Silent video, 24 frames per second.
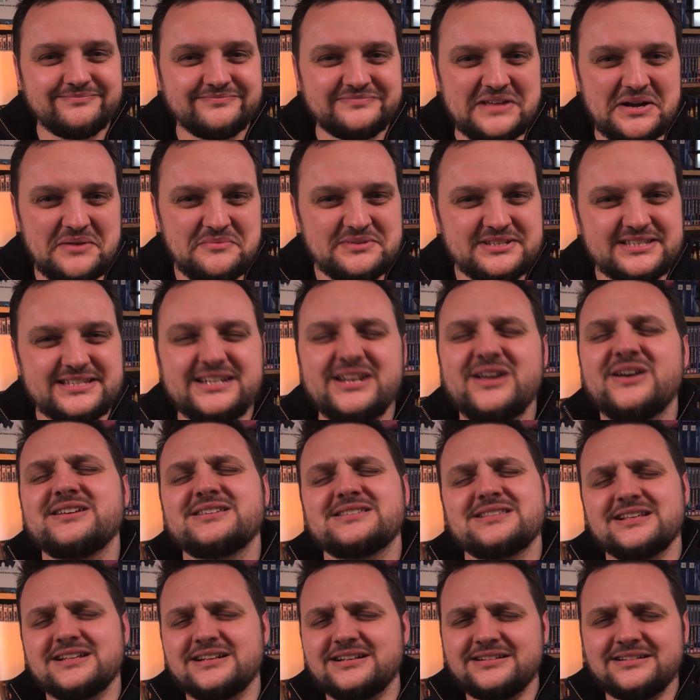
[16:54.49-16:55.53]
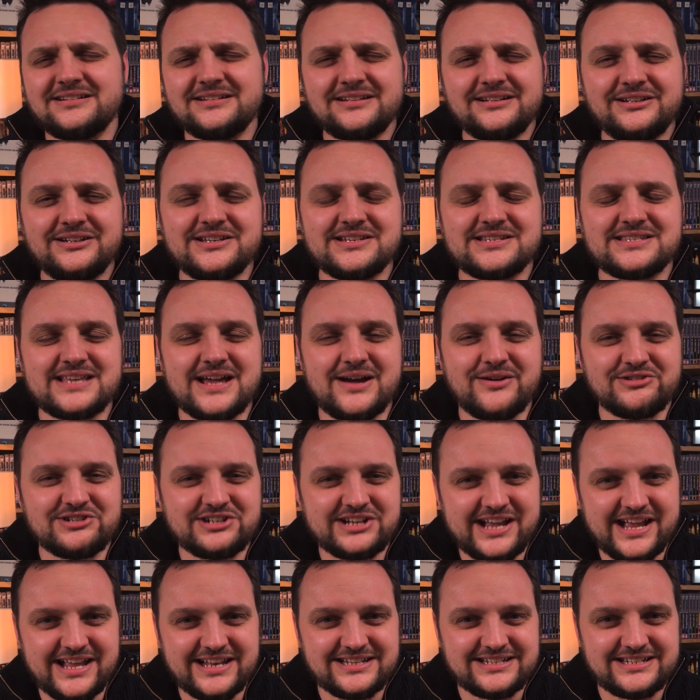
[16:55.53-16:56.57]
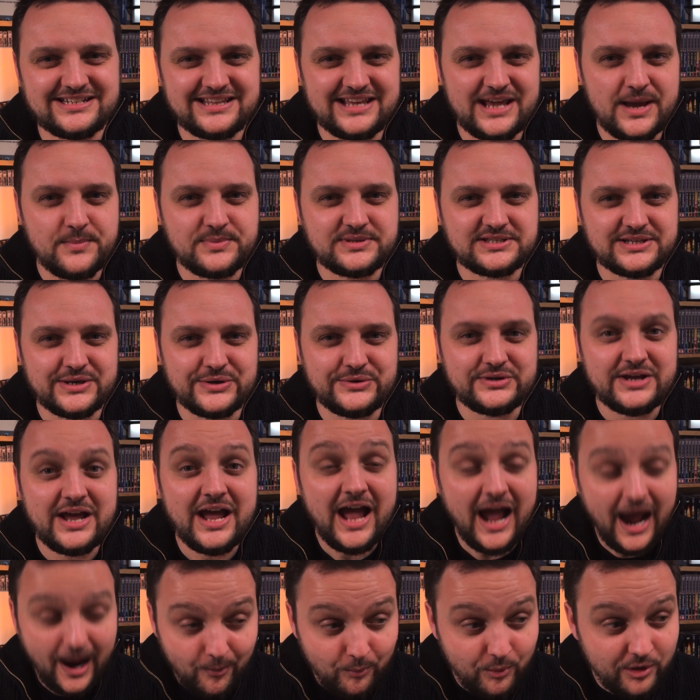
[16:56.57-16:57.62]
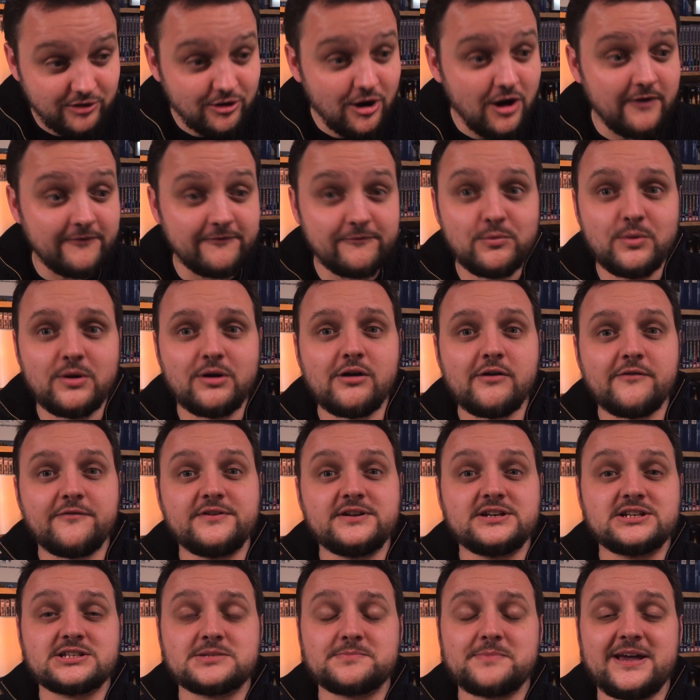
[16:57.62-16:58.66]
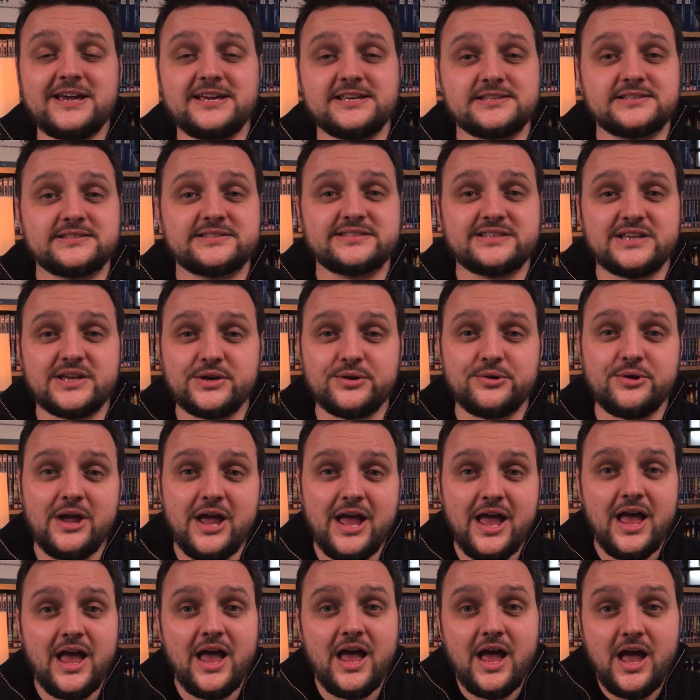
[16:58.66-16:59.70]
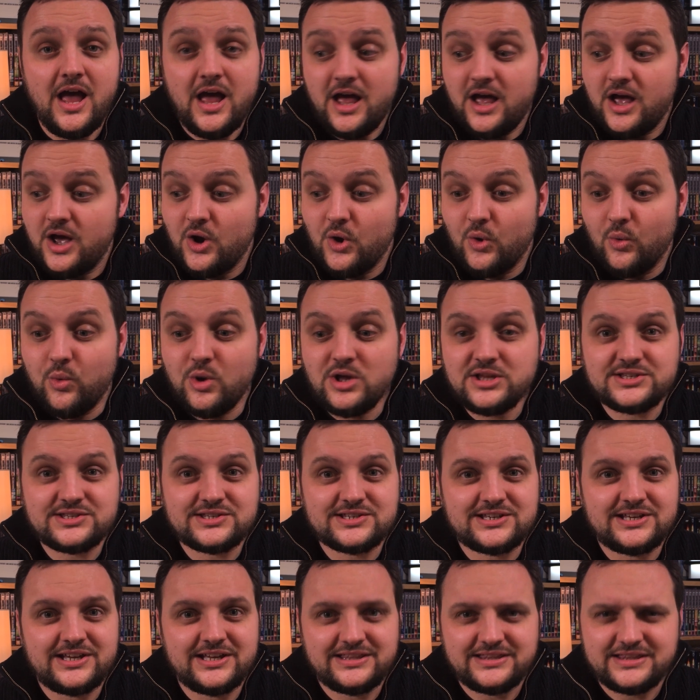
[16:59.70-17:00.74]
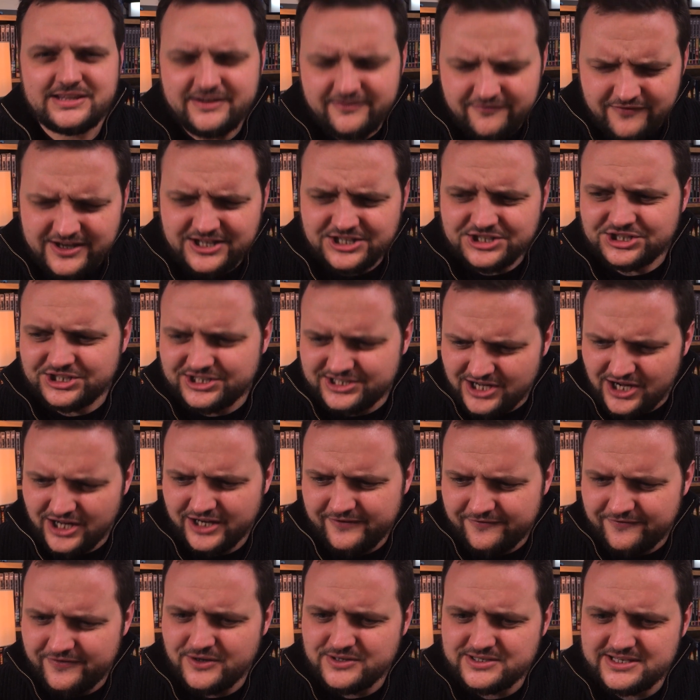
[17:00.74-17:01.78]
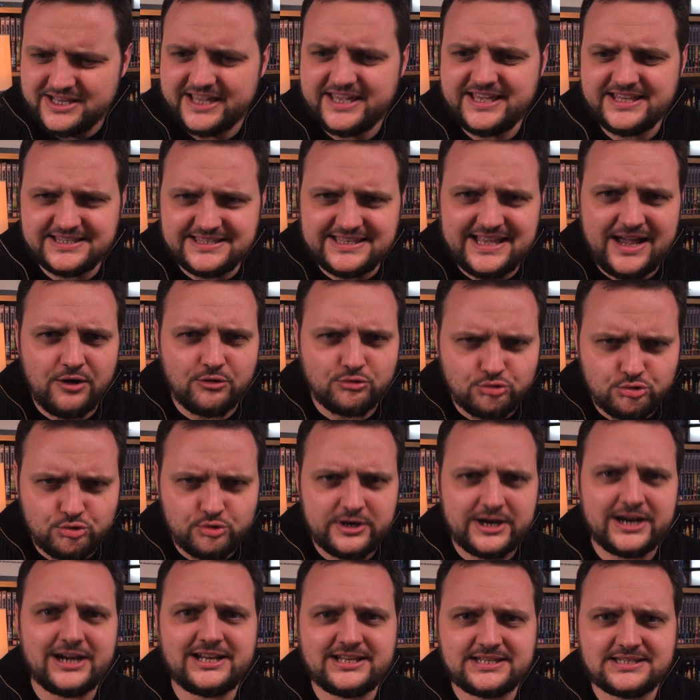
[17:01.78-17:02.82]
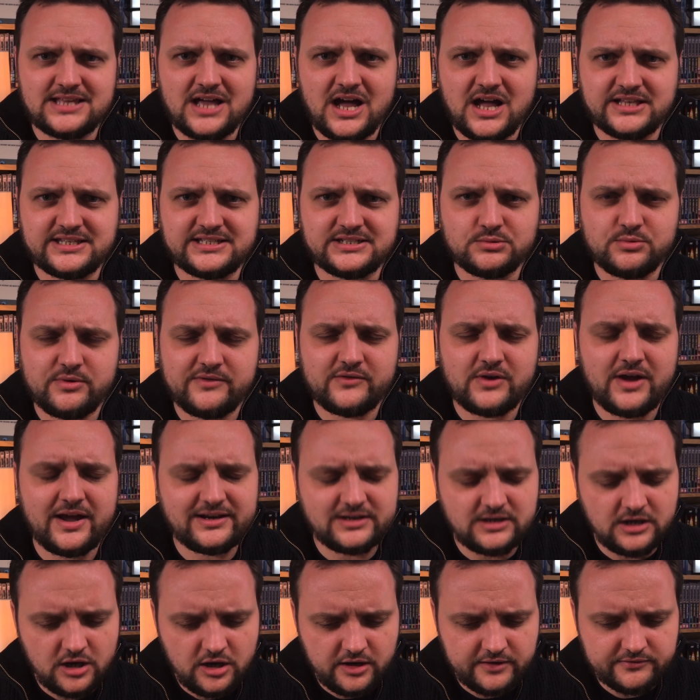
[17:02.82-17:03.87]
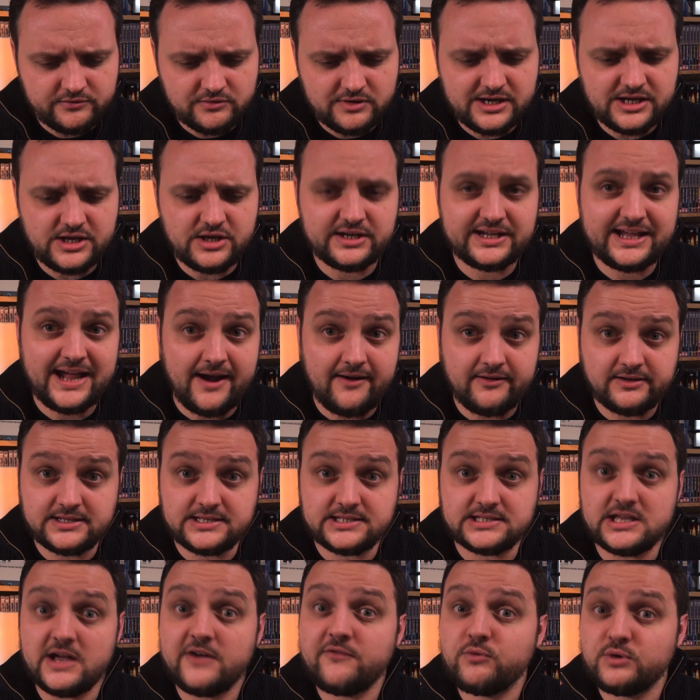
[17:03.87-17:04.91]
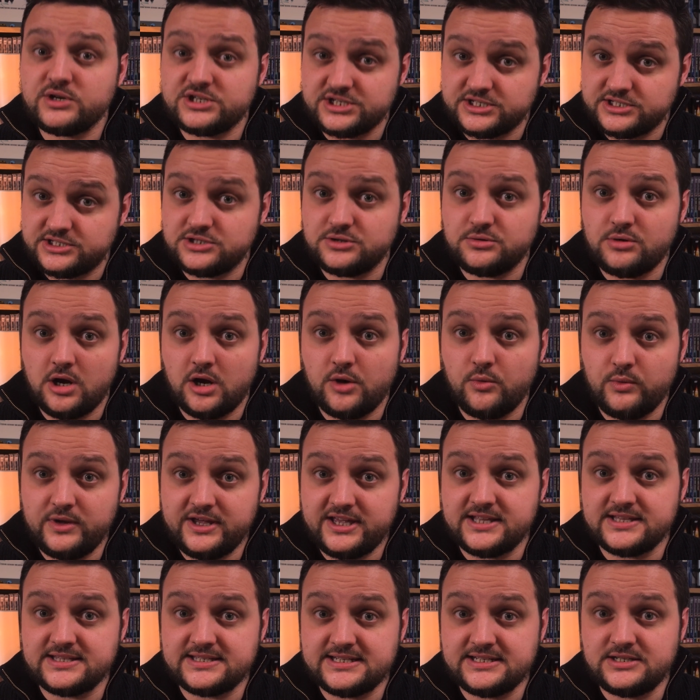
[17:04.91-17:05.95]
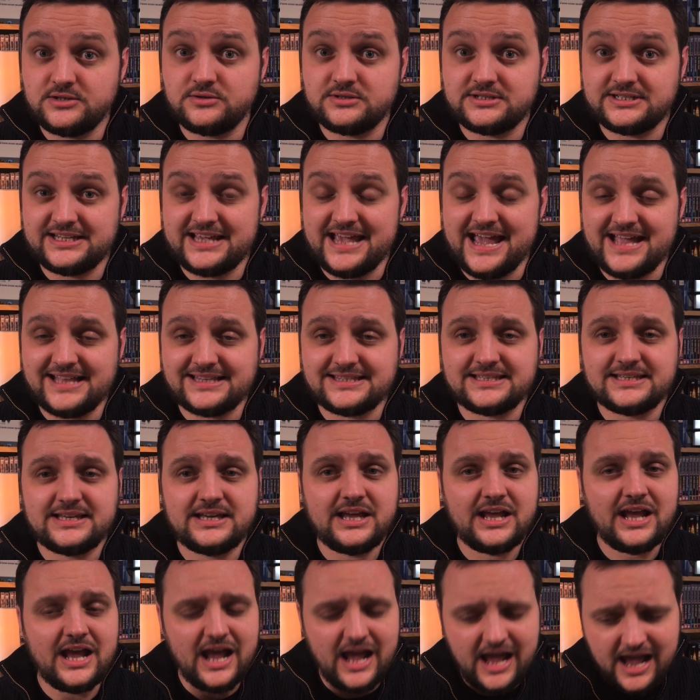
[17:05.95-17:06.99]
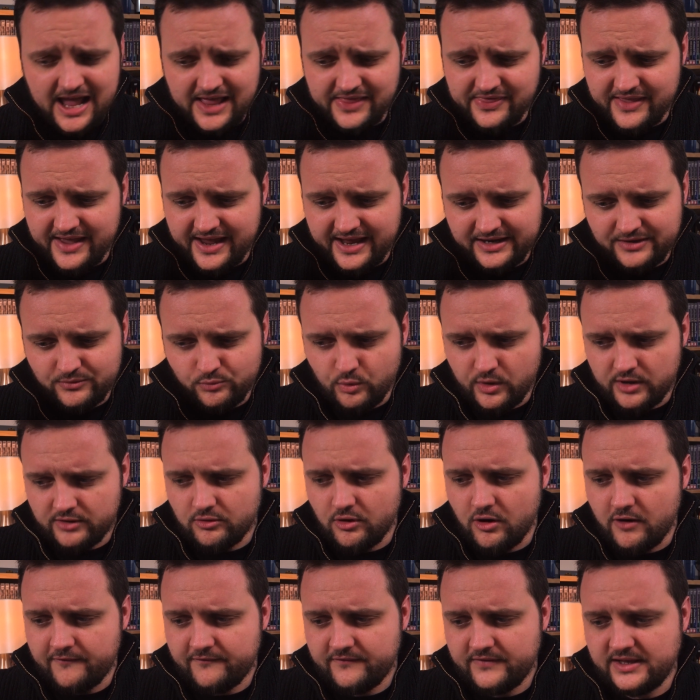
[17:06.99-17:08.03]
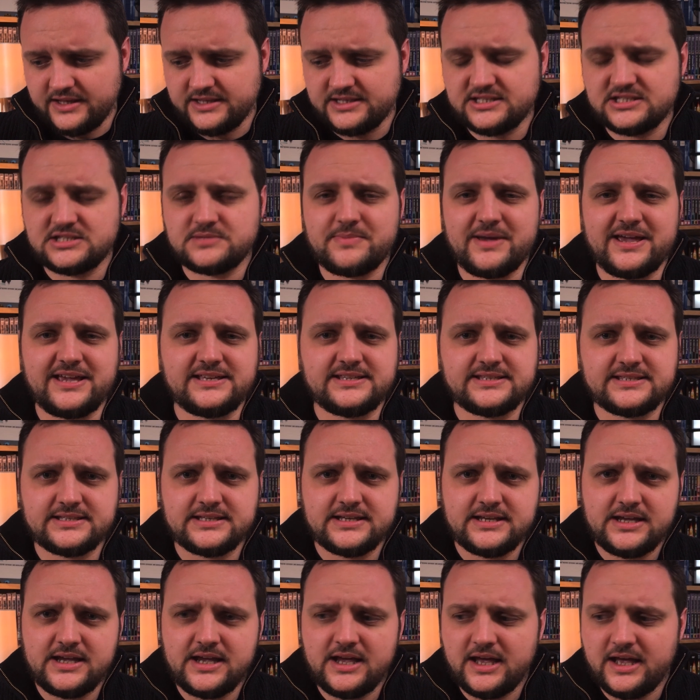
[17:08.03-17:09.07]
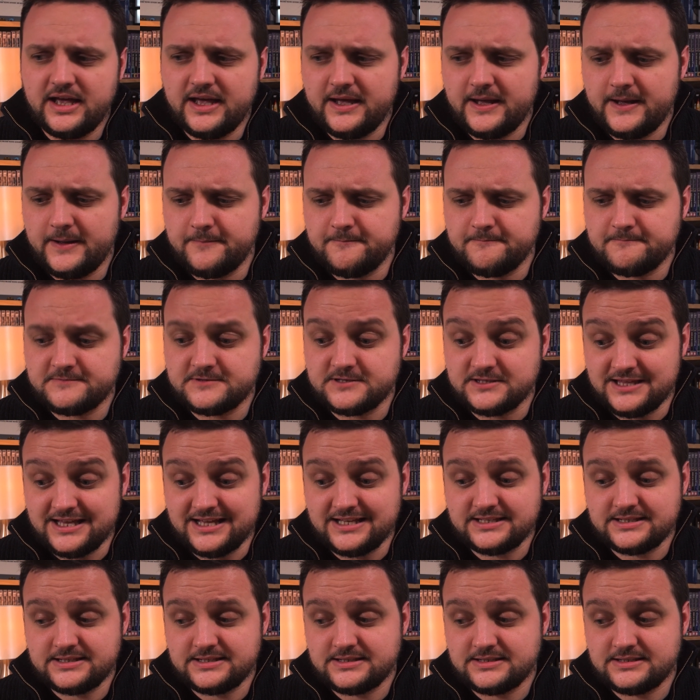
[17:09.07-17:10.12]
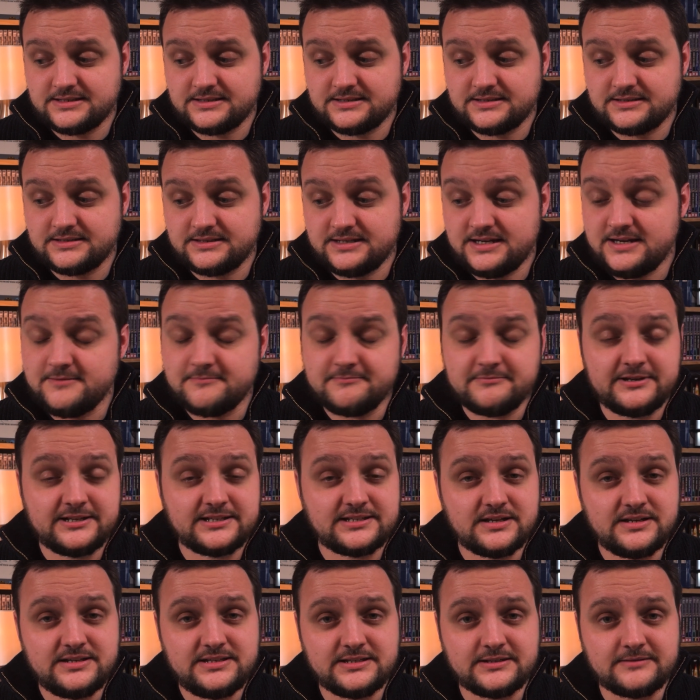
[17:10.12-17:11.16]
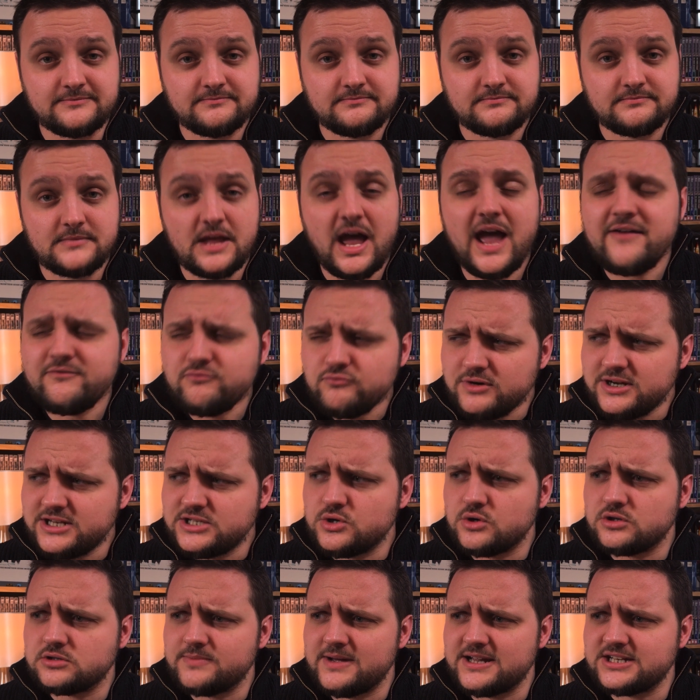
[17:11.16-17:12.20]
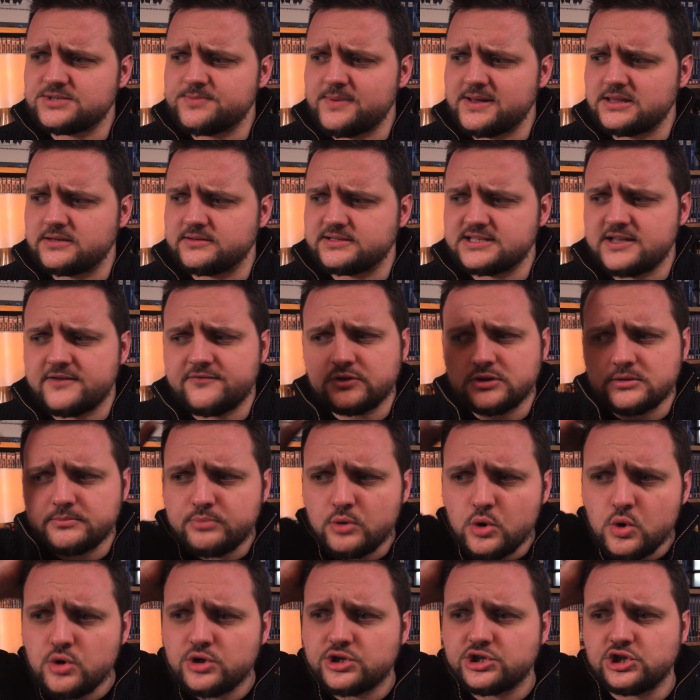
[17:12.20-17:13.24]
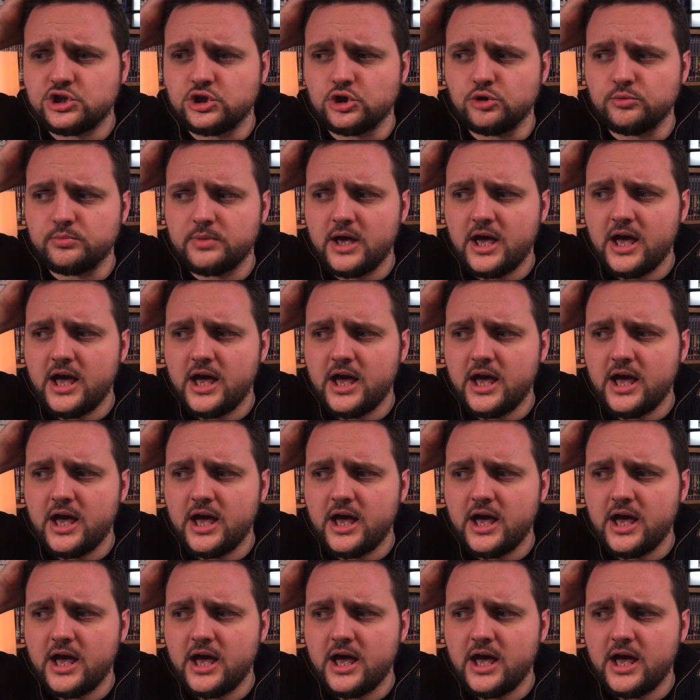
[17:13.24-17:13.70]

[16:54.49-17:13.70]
That was a nice little nostalgic end to the episode. And we're off into space. So what's the adventure kind of feels like it's really started. We've had a lot of really good character stuff, which I do hope we continue to get, and then we're off into space. So that's, yeah, exciting. I haven't really talked much about the stuff on the Borg Cube.